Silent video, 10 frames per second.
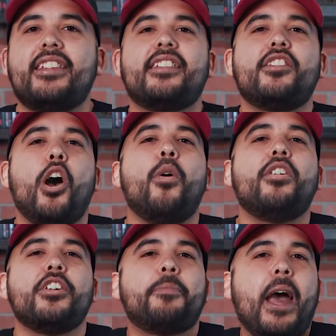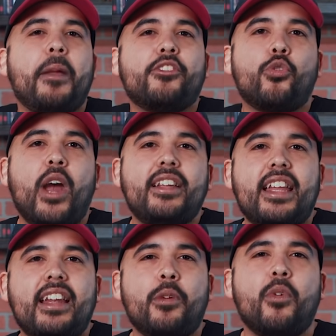And since no one knows Batman's true
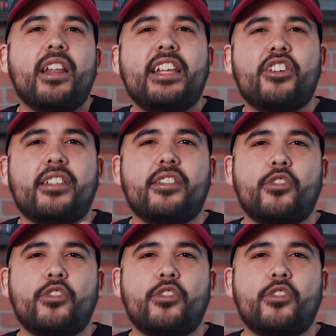identity, wouldn't they just